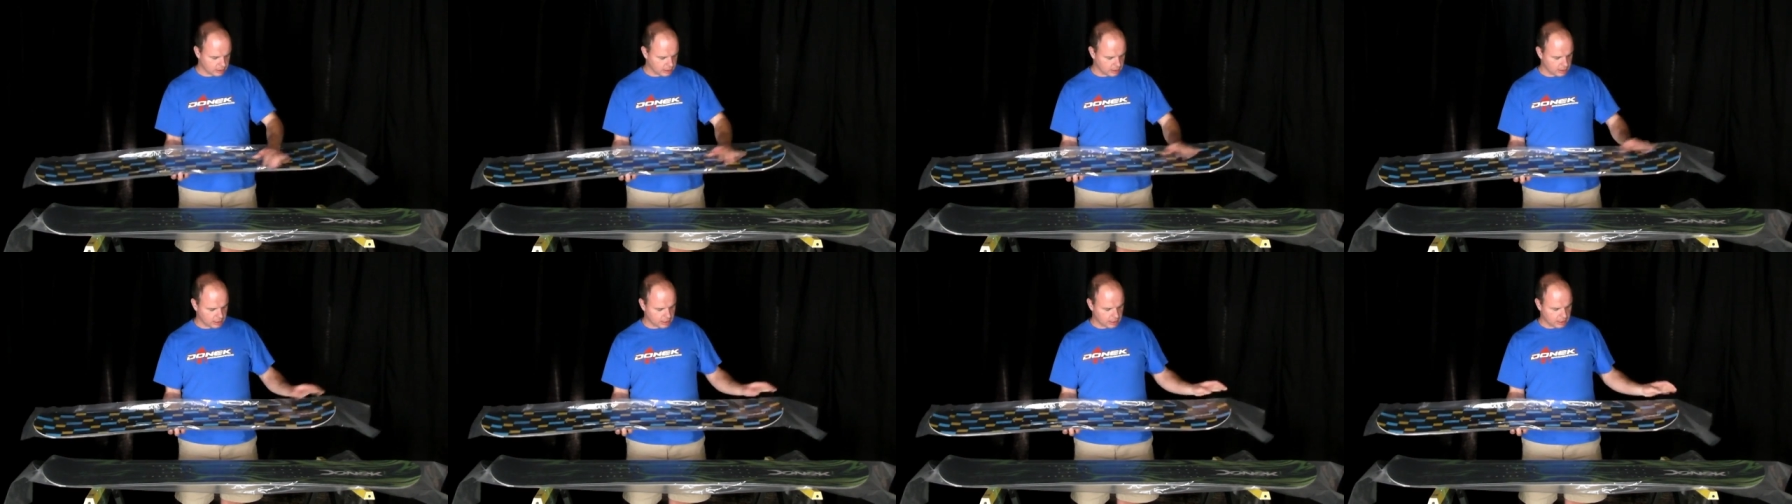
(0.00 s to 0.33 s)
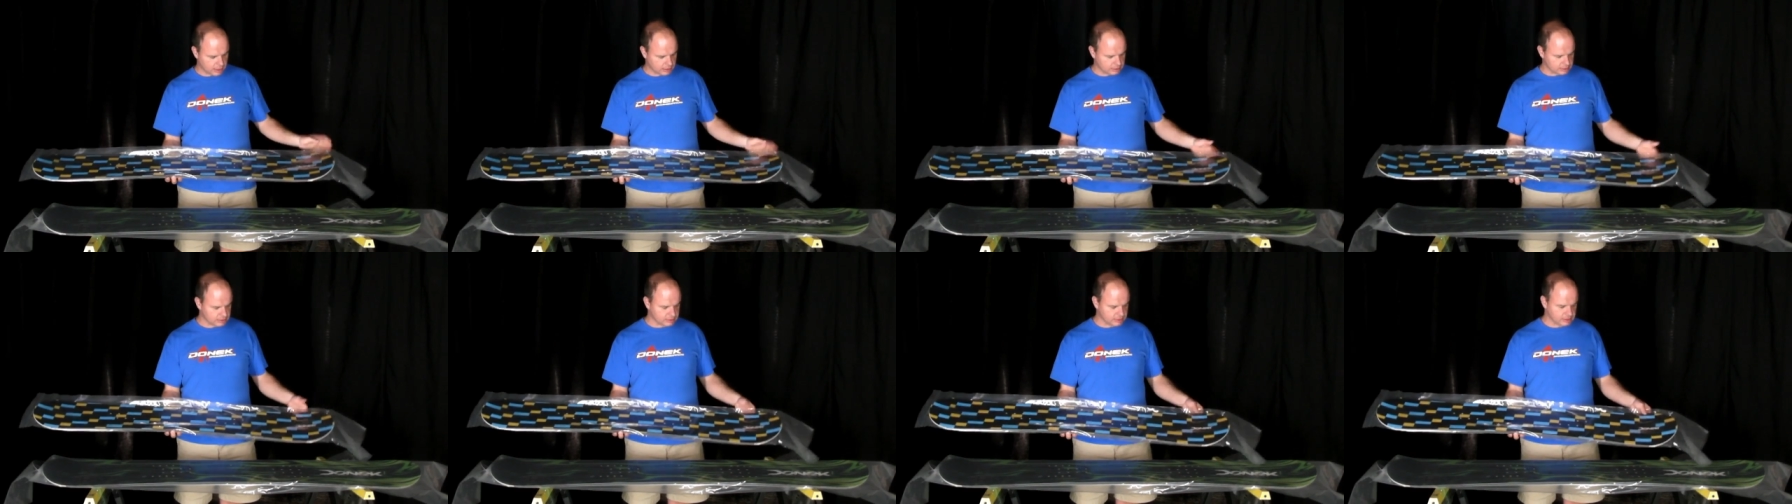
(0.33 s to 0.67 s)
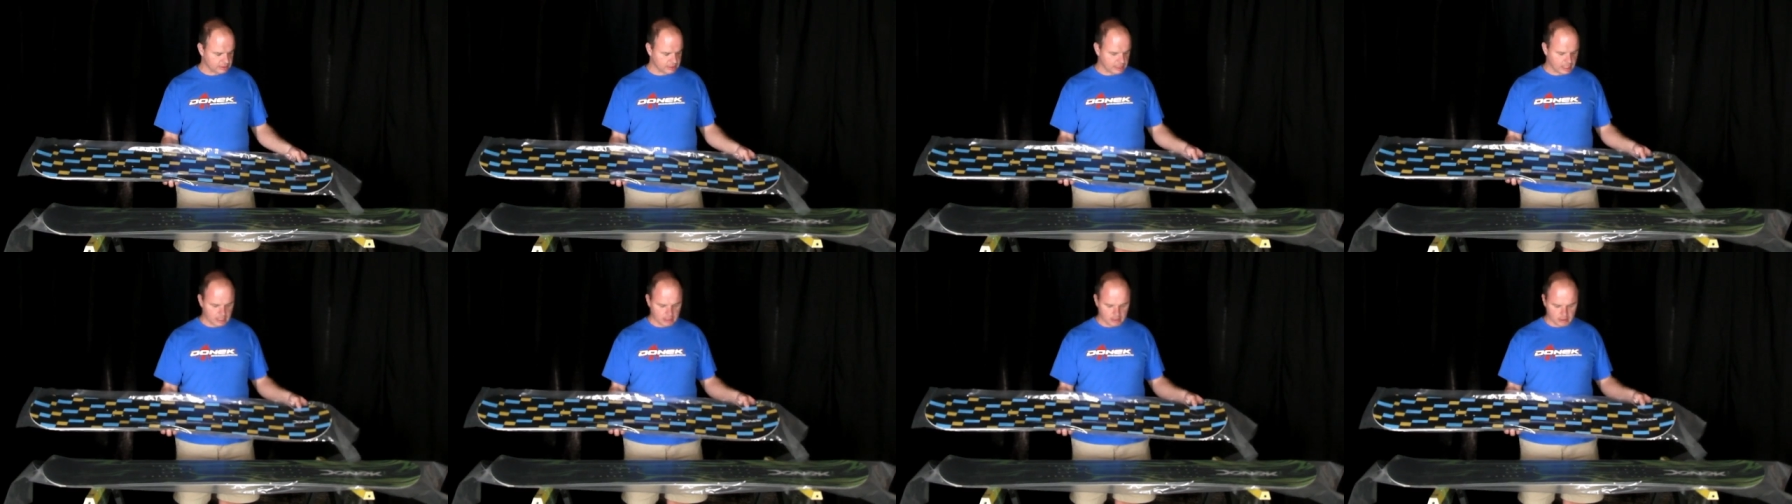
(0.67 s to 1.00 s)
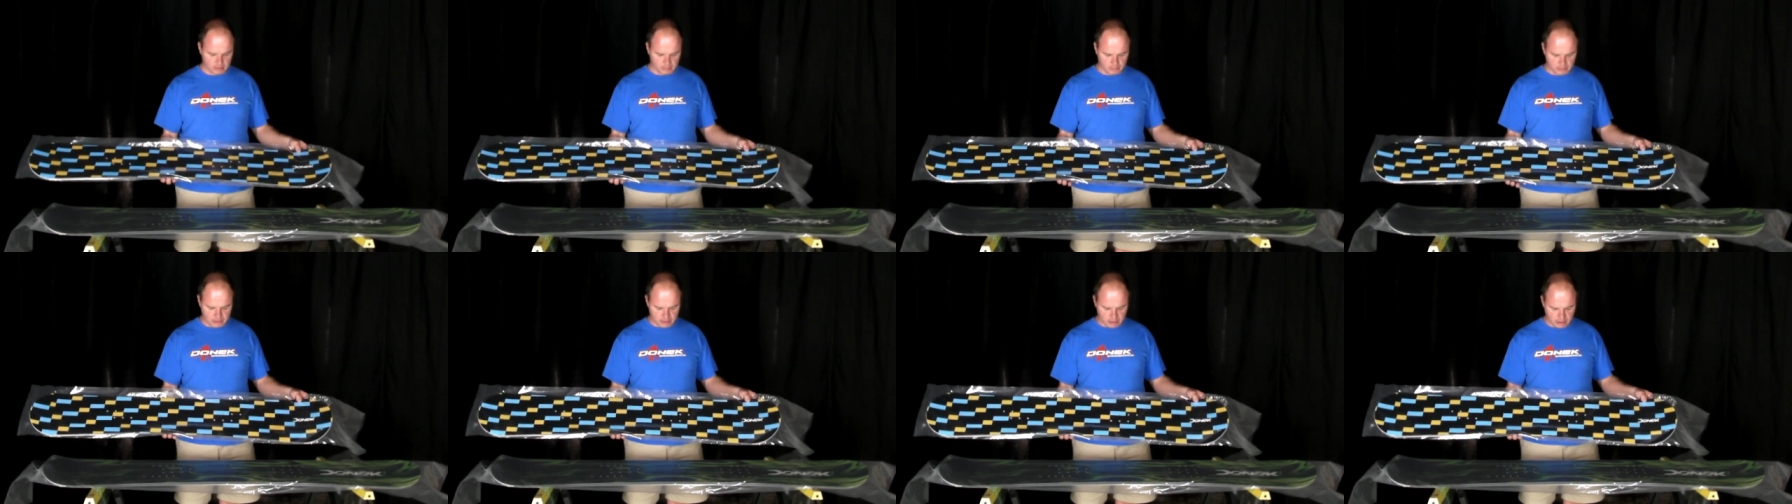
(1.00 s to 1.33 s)
as is
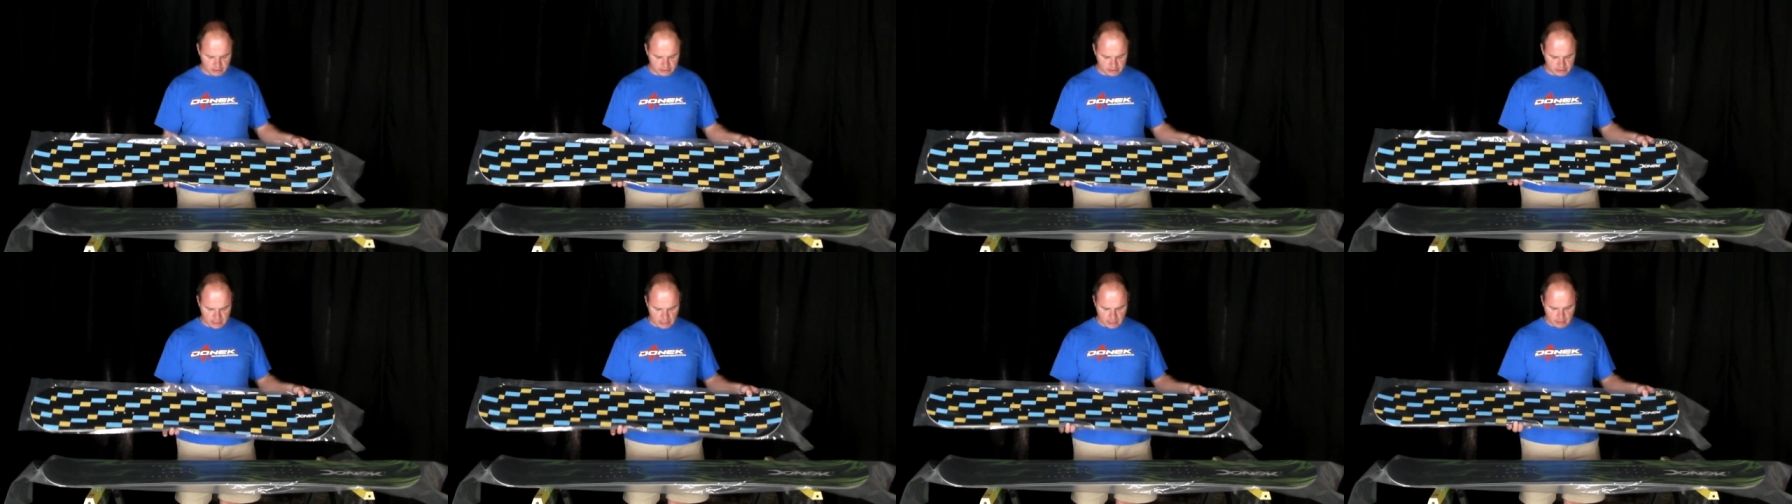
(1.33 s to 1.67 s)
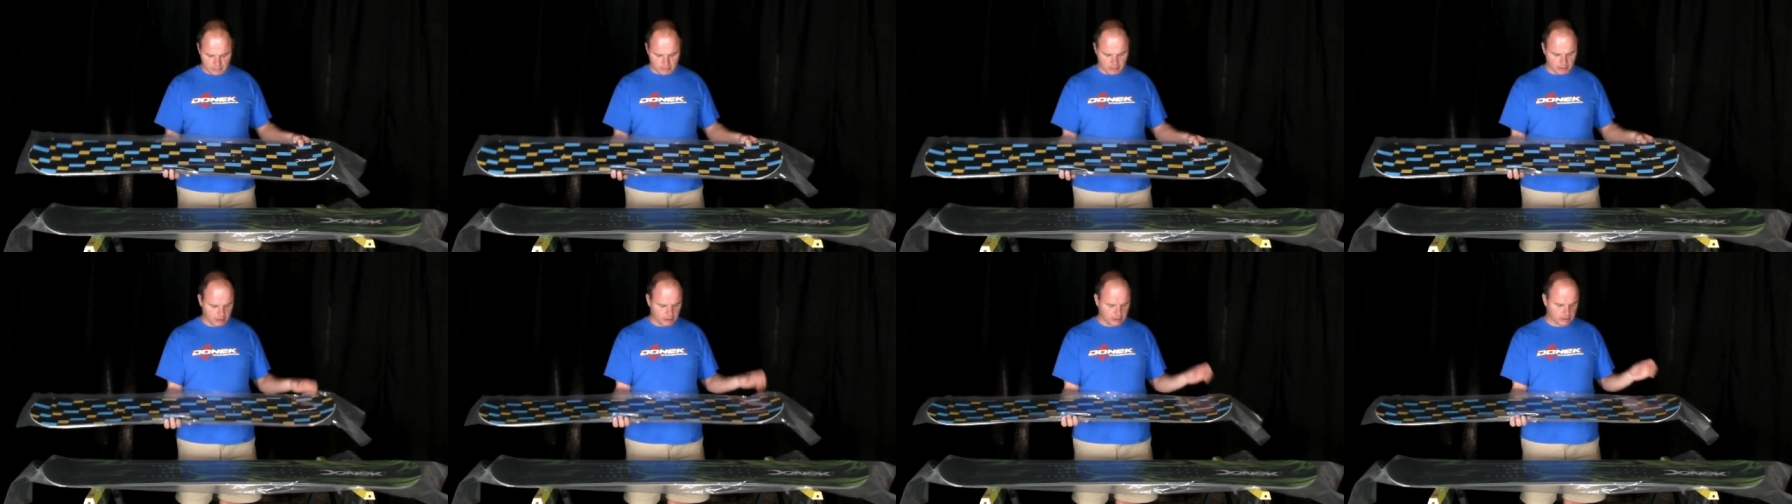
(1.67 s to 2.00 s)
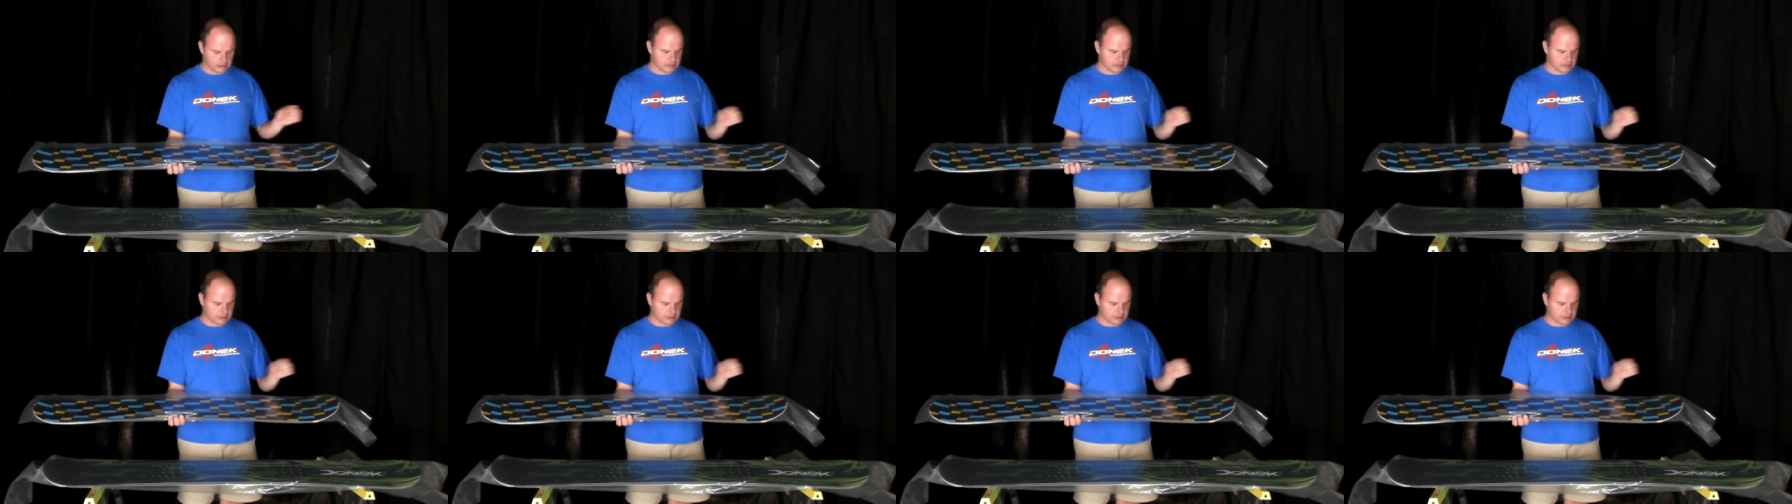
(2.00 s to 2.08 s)
standard with our Saber.